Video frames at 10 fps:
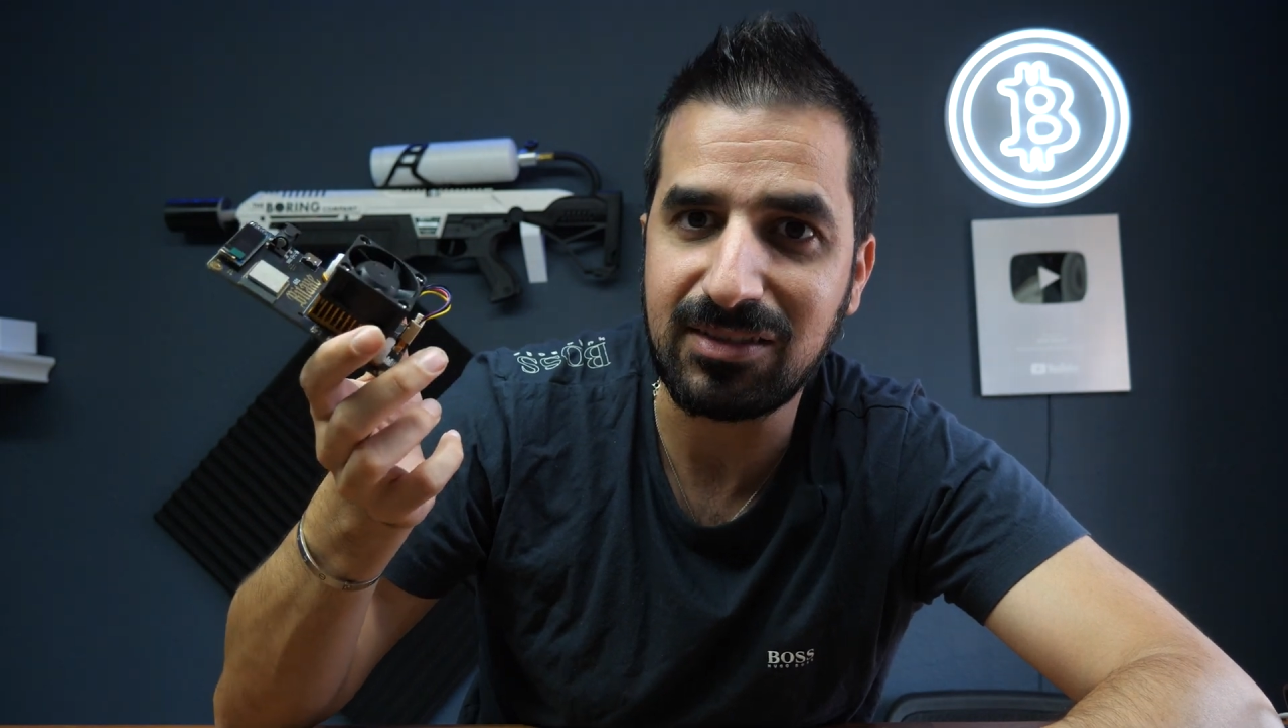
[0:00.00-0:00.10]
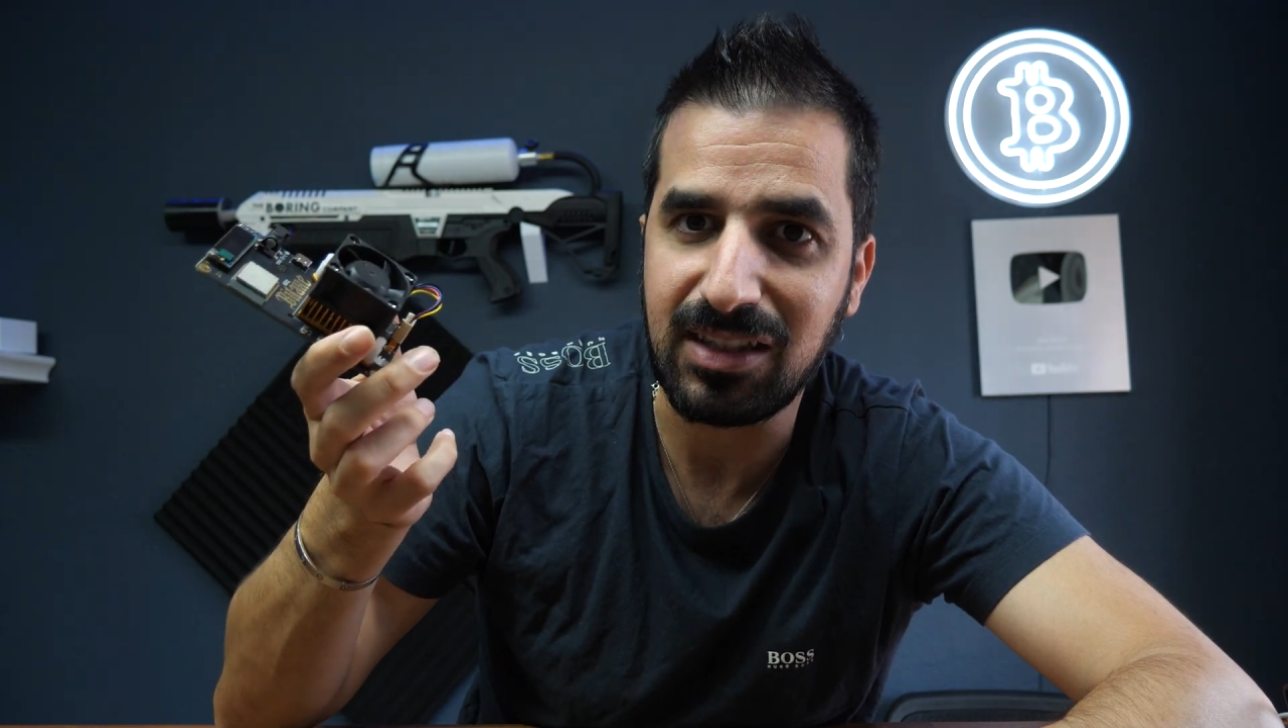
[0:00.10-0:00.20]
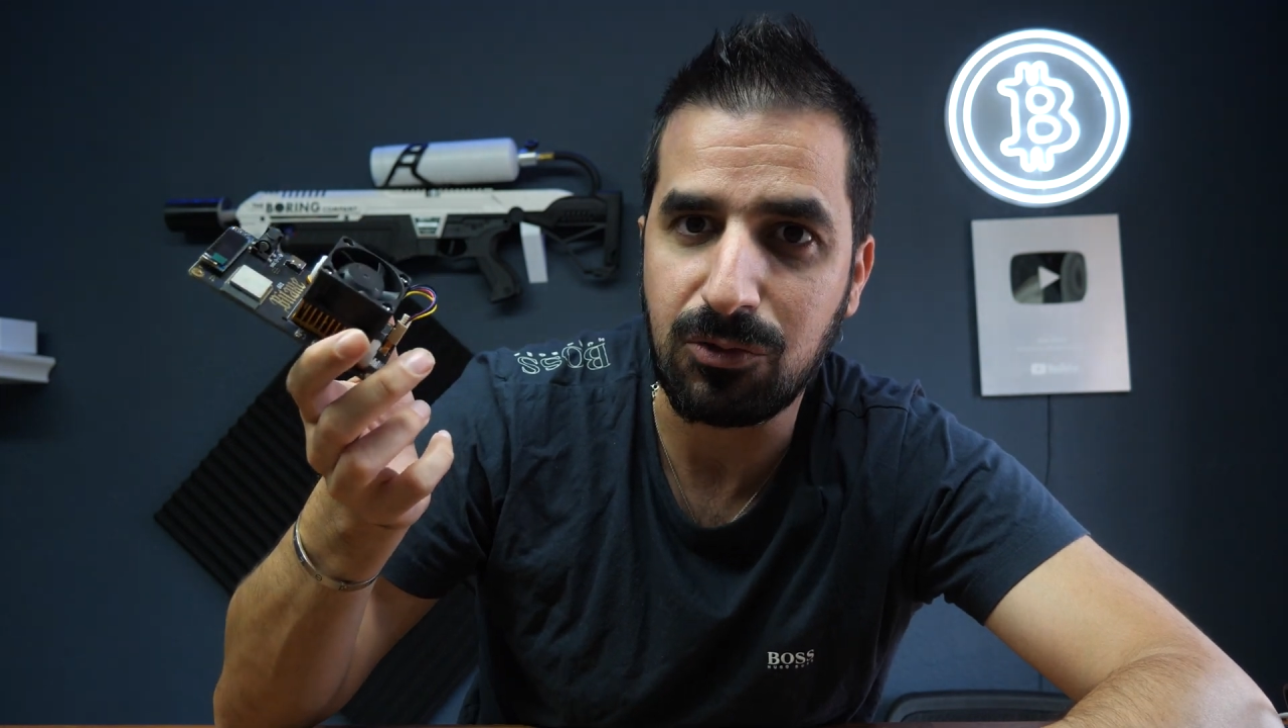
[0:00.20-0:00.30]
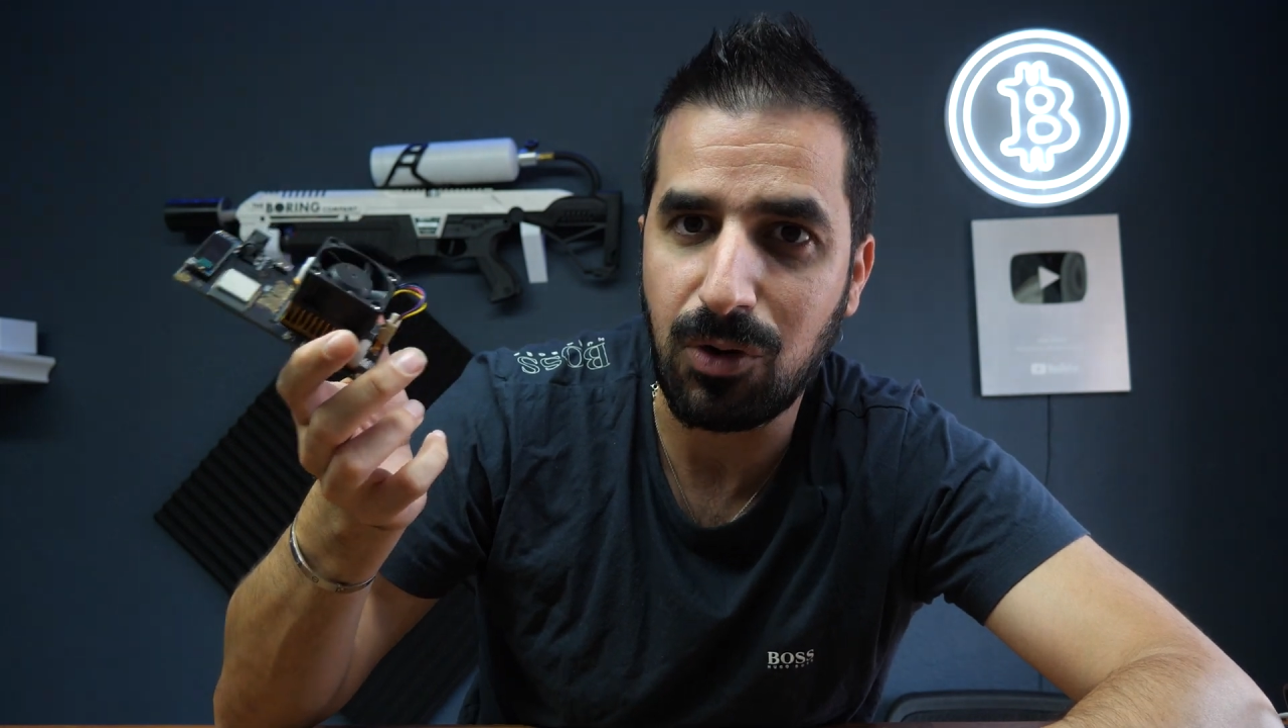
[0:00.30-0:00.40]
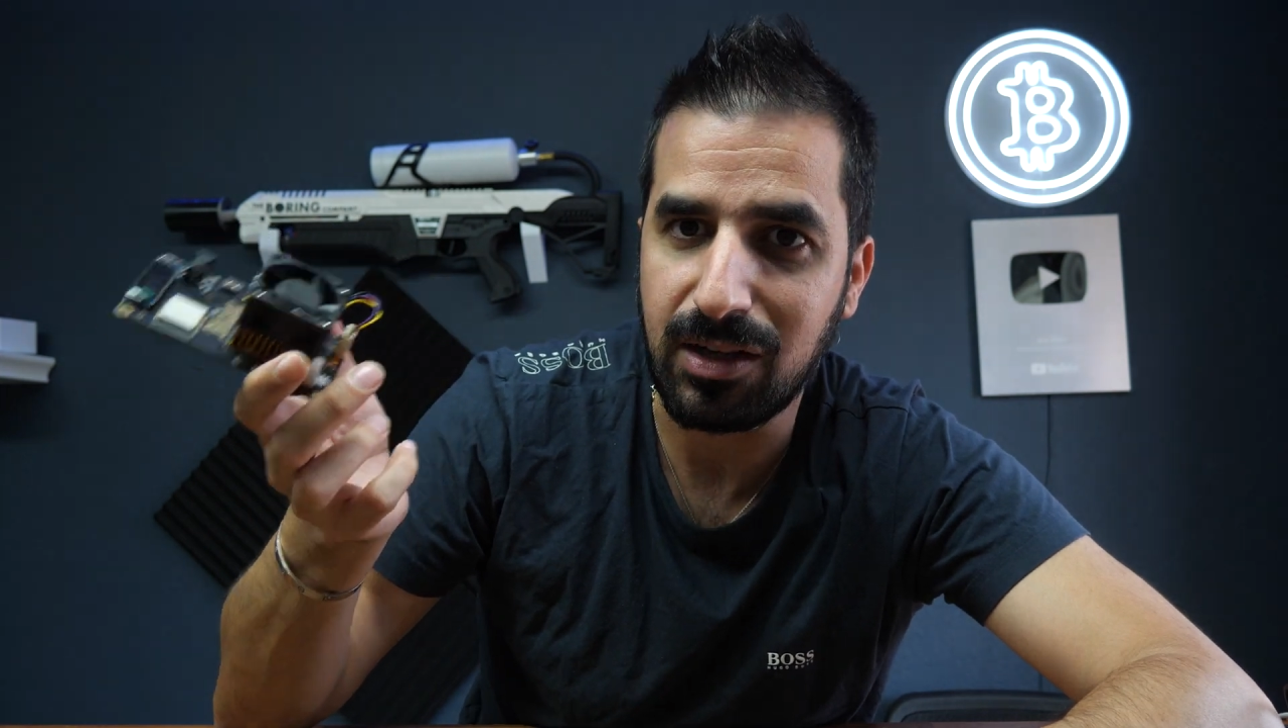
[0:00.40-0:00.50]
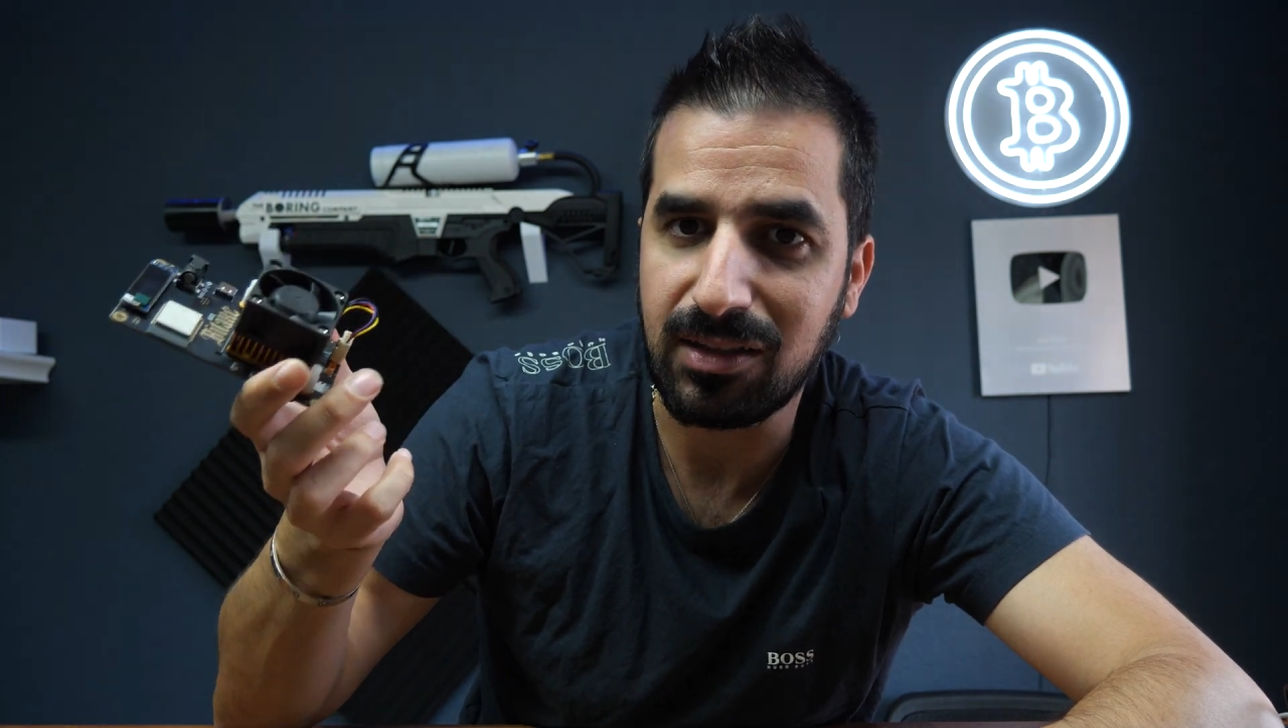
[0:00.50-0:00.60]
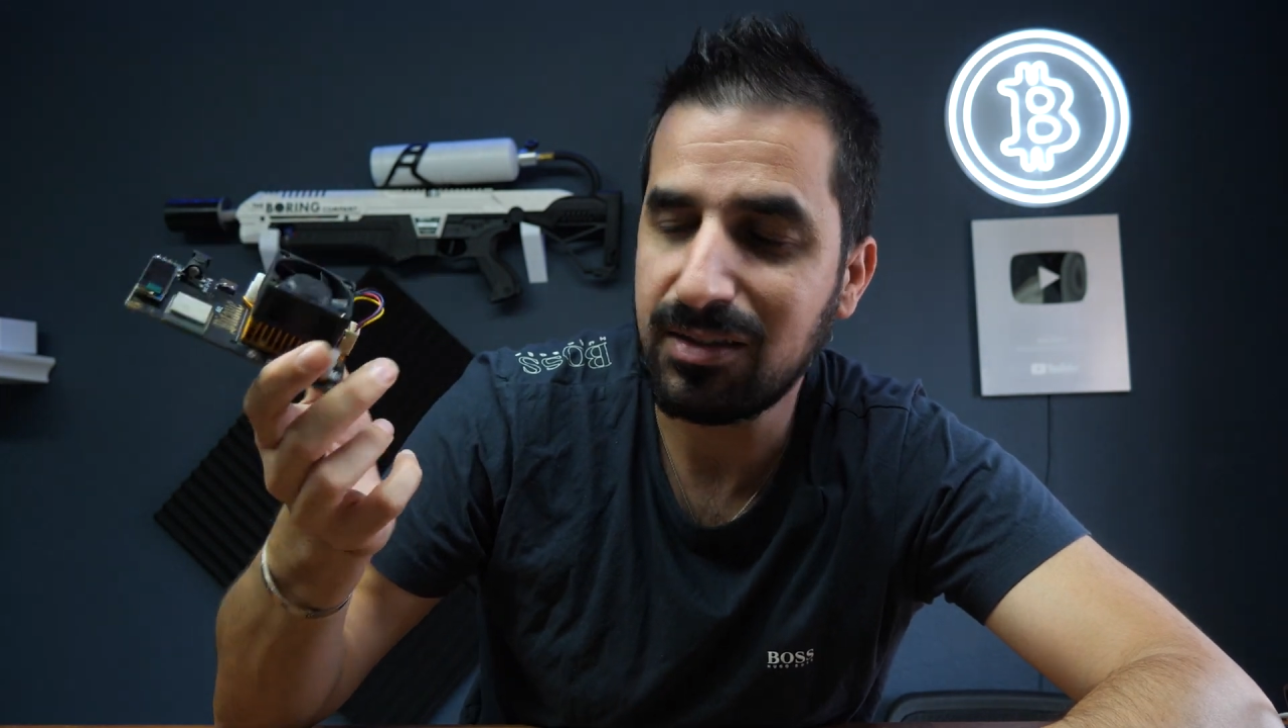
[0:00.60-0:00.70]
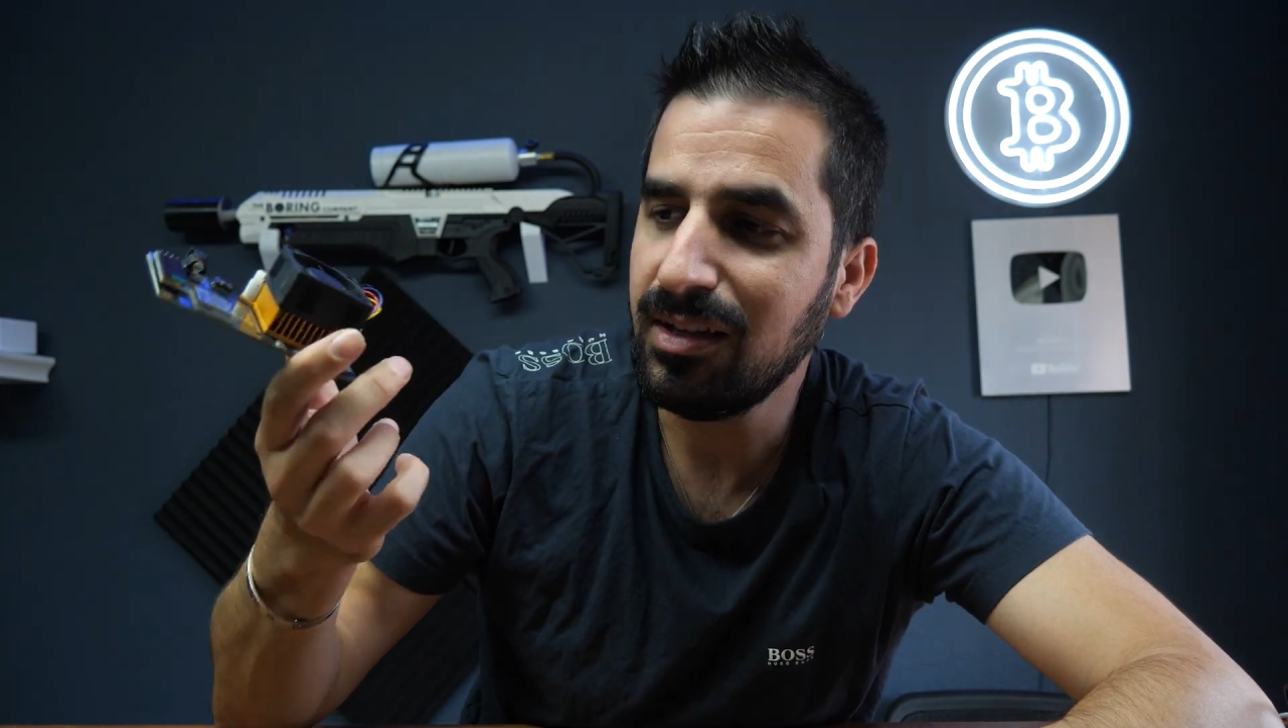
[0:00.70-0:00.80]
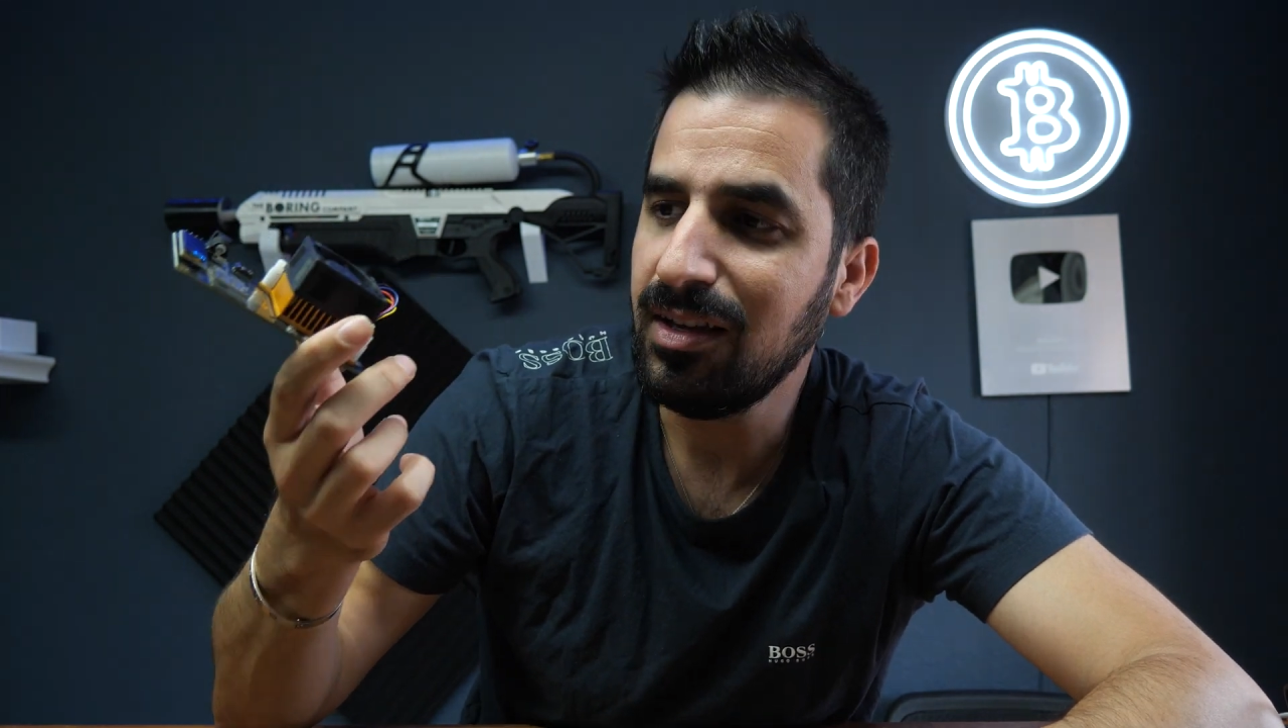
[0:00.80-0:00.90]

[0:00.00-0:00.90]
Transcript: thing running?